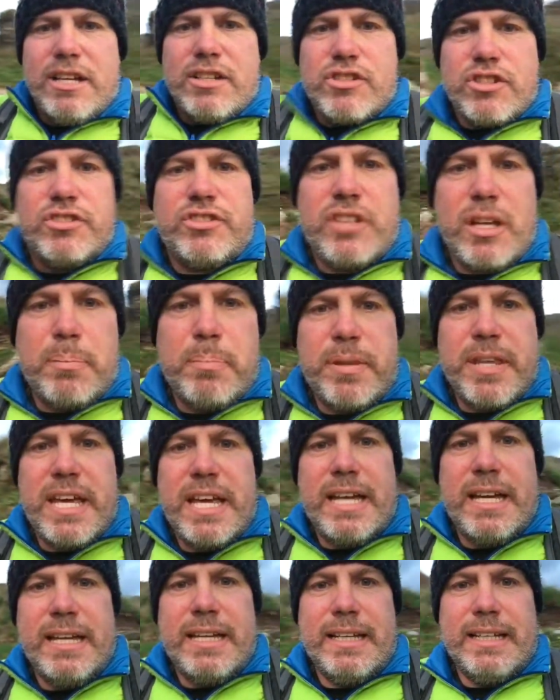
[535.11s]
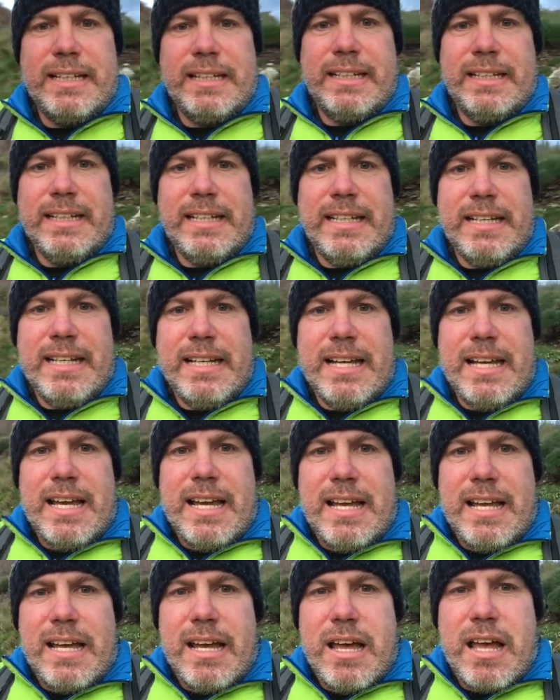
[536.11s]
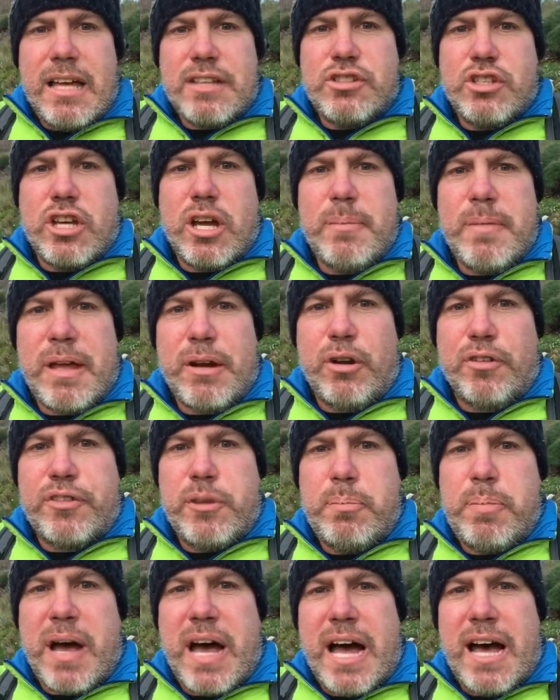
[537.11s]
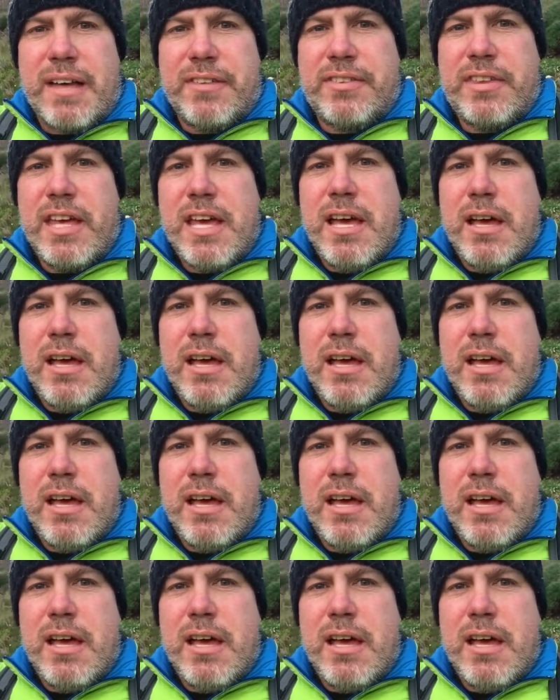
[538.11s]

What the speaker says: Just up there, as you come down off the path,